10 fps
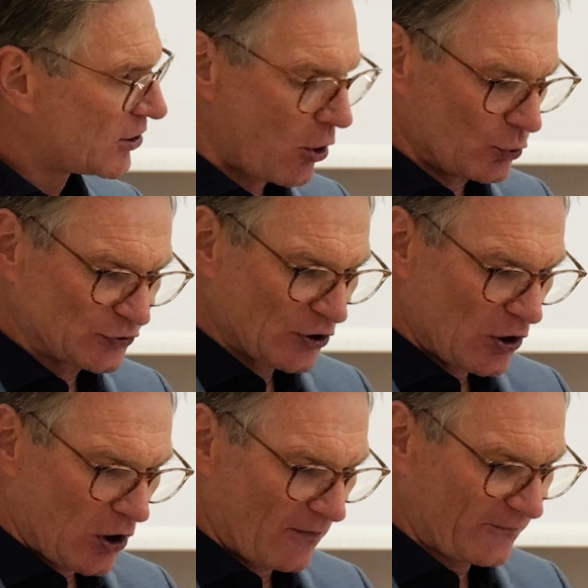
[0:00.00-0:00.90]
Code
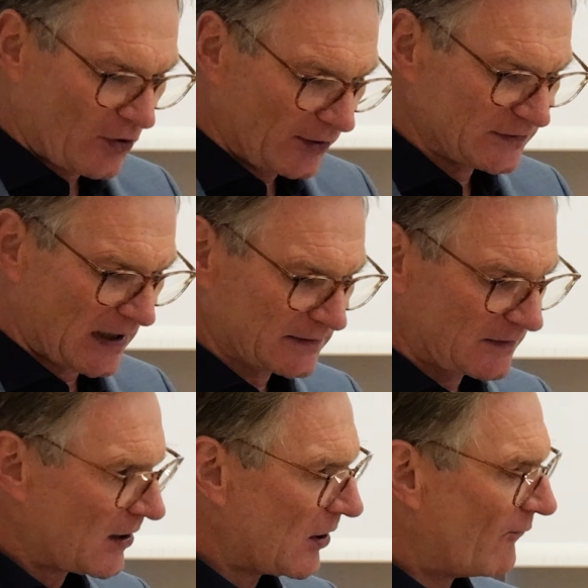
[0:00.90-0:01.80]
of
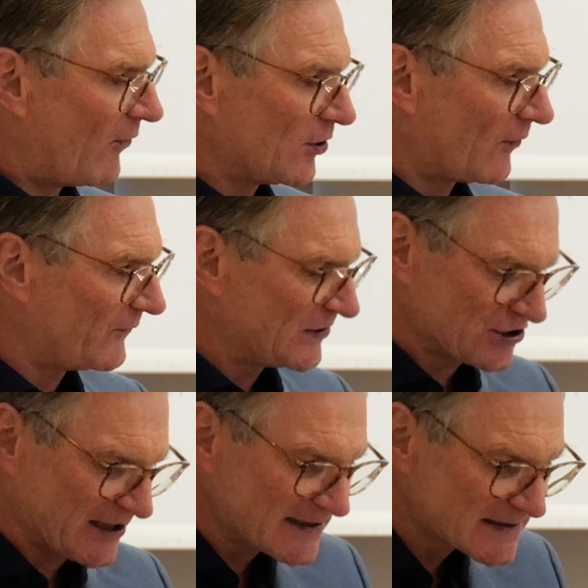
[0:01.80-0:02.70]
Conduct, one of
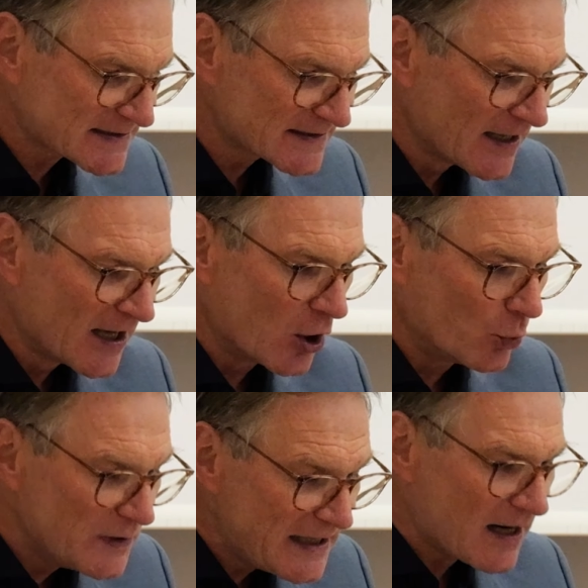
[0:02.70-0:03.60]
which is,
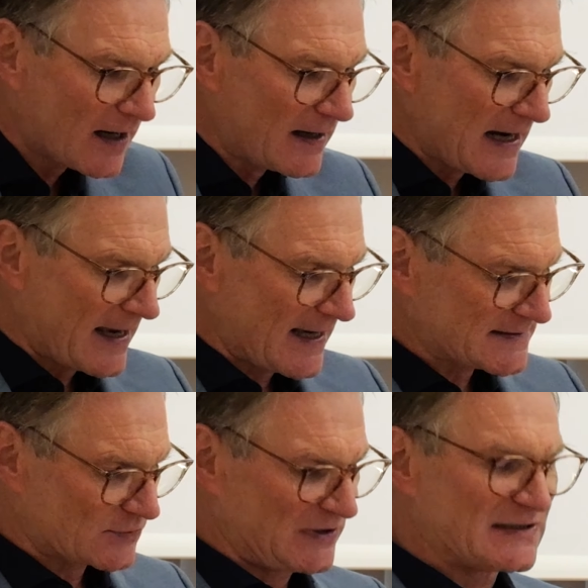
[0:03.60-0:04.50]
we as